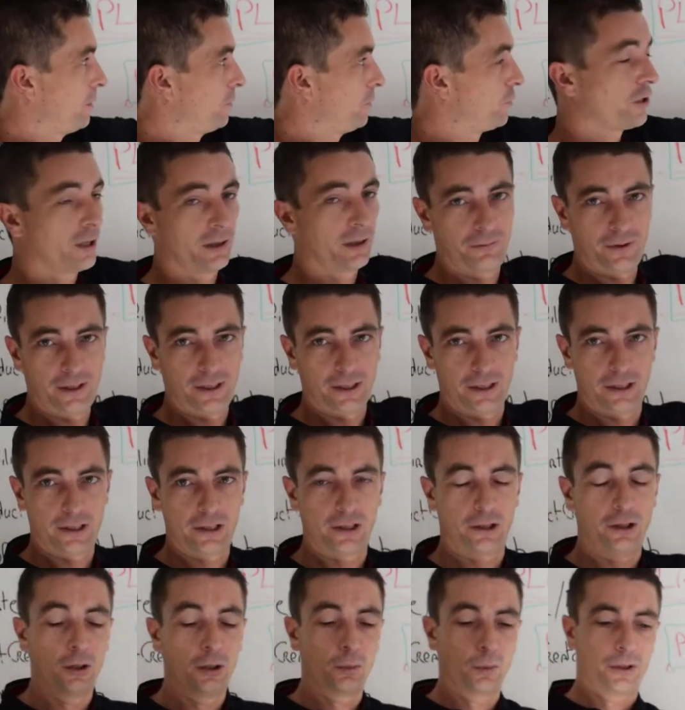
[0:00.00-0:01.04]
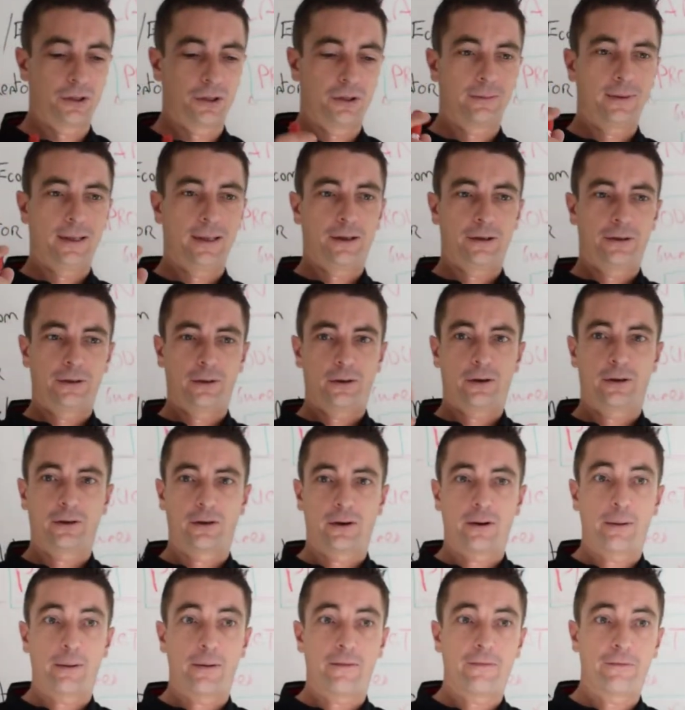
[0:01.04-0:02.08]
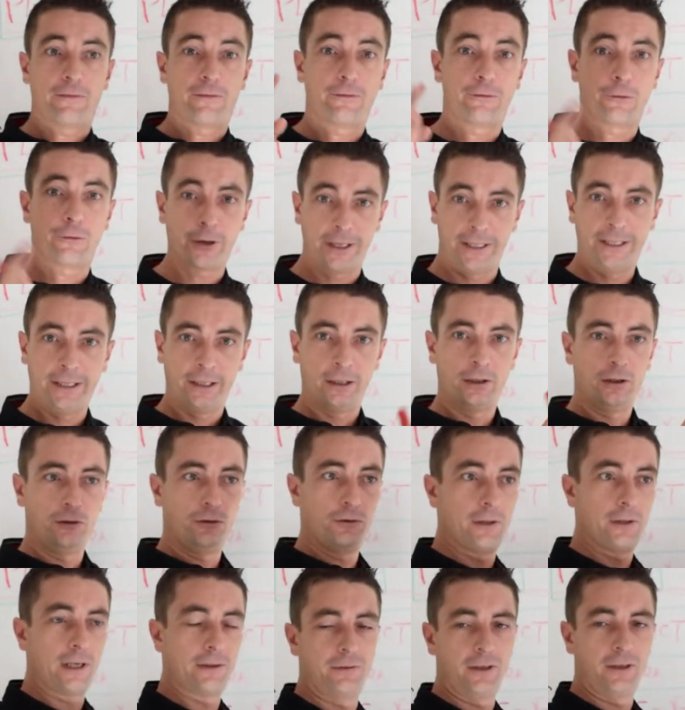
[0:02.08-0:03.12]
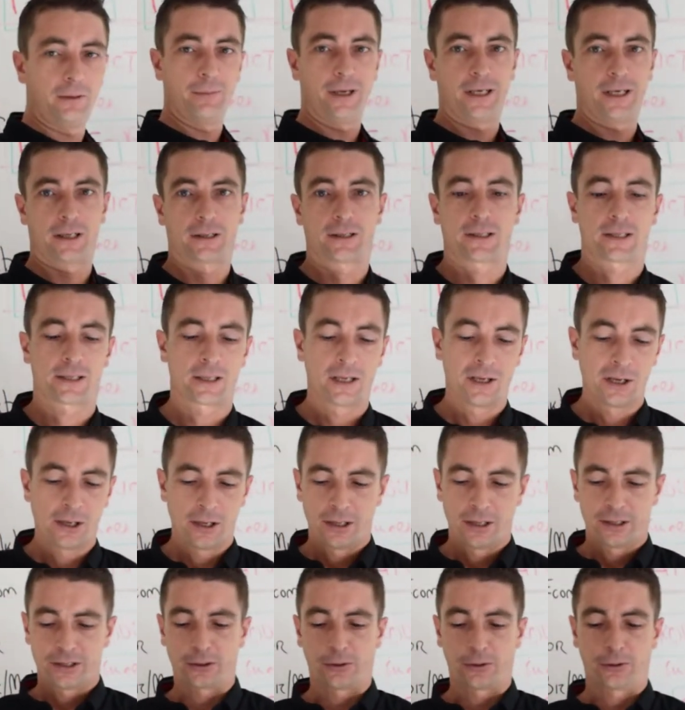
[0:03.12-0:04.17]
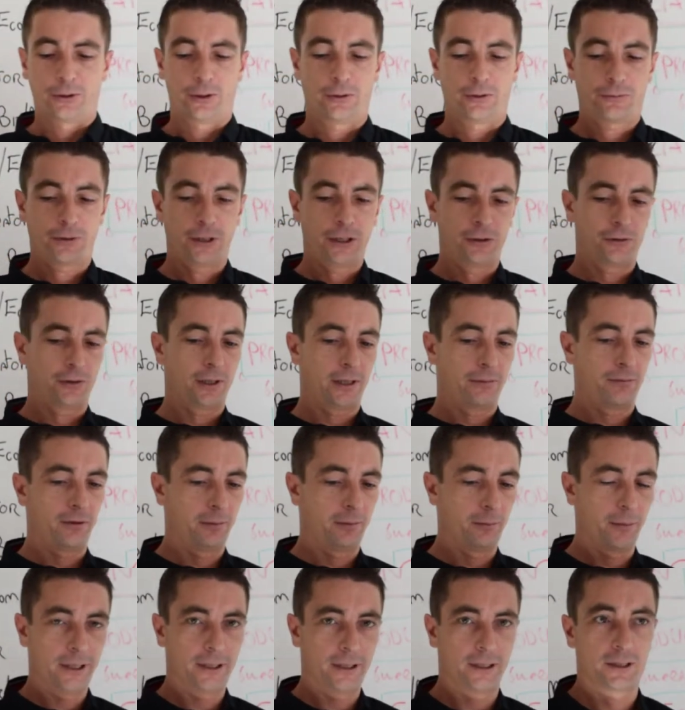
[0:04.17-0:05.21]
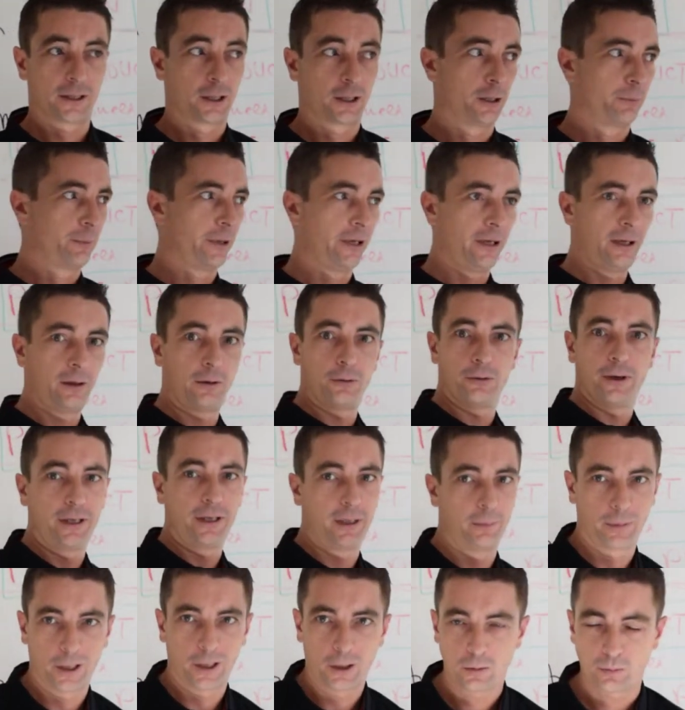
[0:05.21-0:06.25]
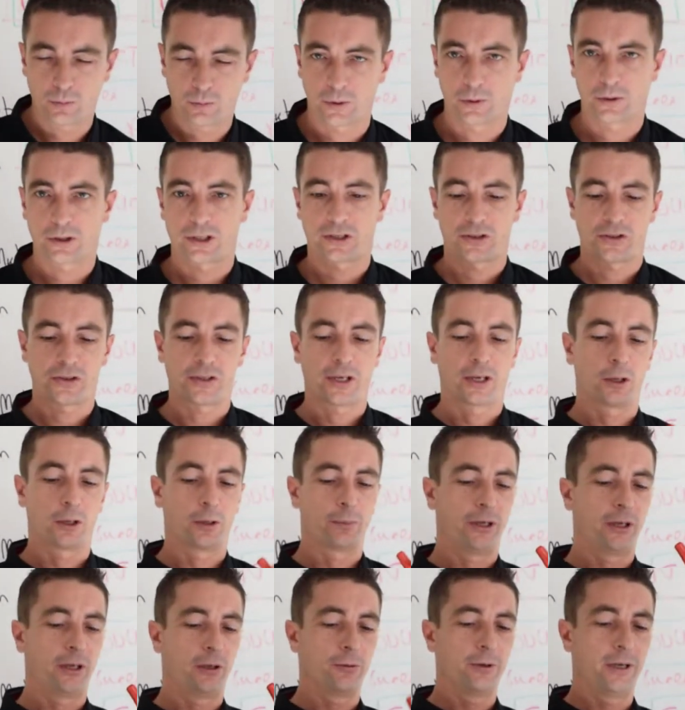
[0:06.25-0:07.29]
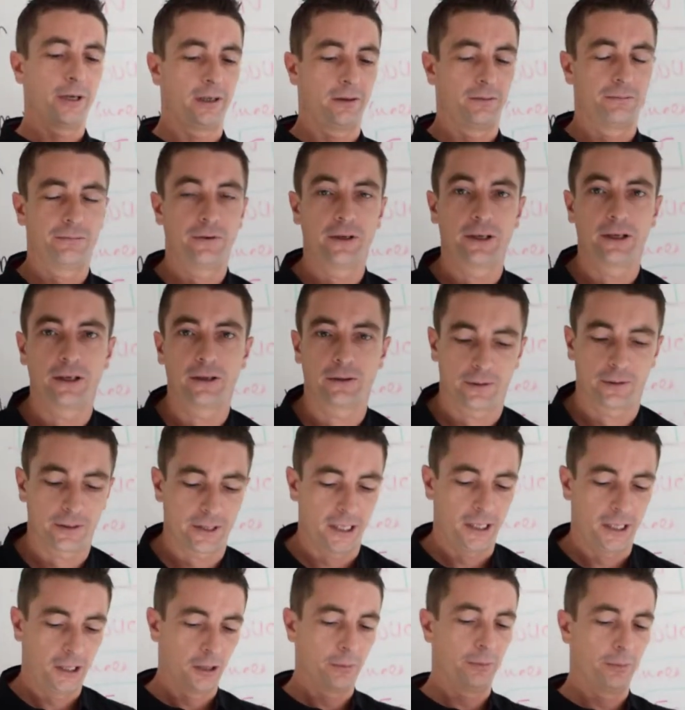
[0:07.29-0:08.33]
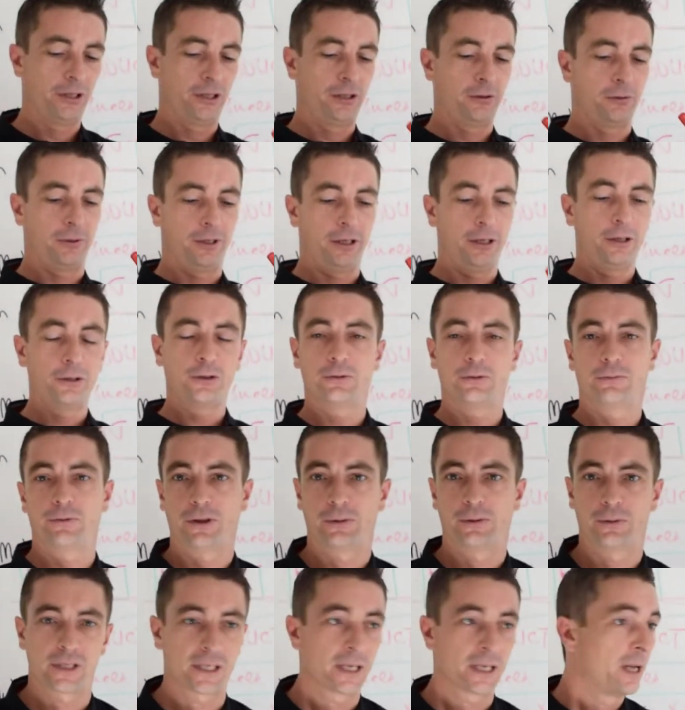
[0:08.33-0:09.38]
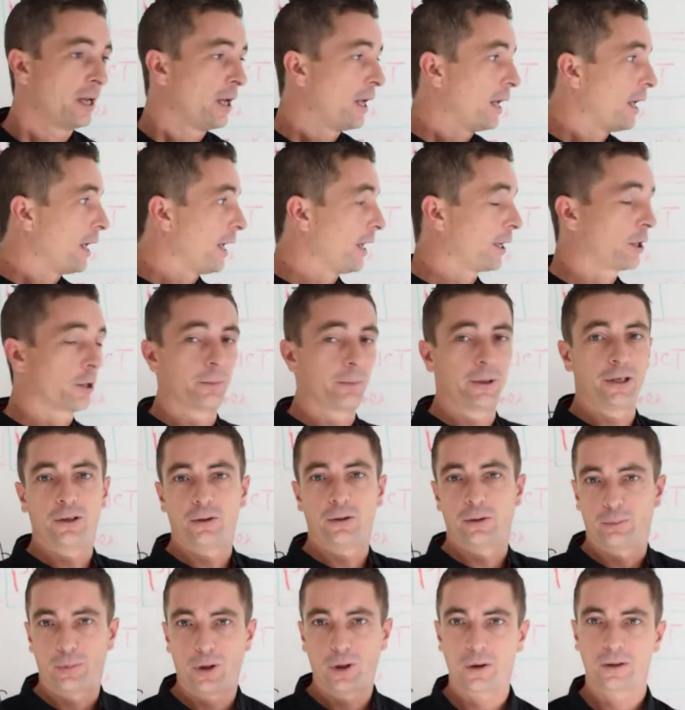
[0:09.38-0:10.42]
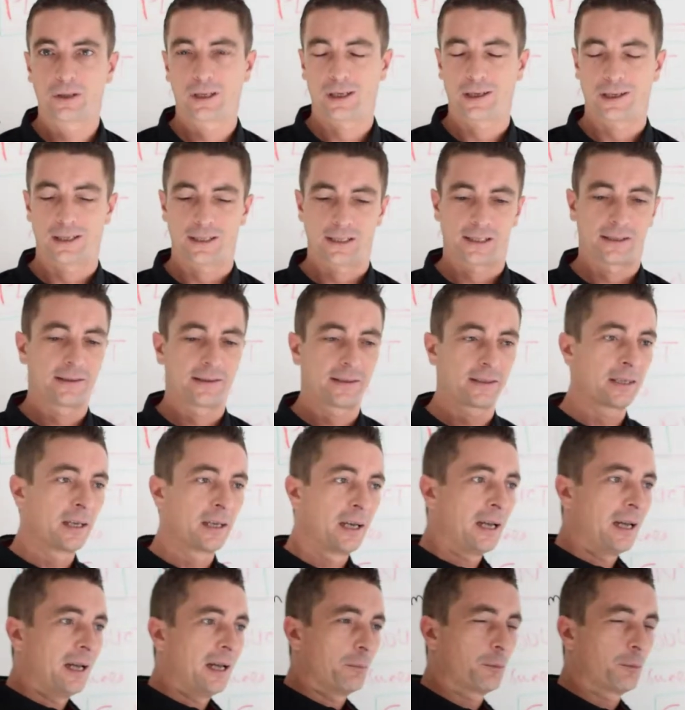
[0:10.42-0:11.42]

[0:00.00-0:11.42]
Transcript: JVs, you want to rely on free traffic methods. So your free traffic methods could be creating blog posts, it could be creating videos, it could be doing interviews, it could be doing podcasts.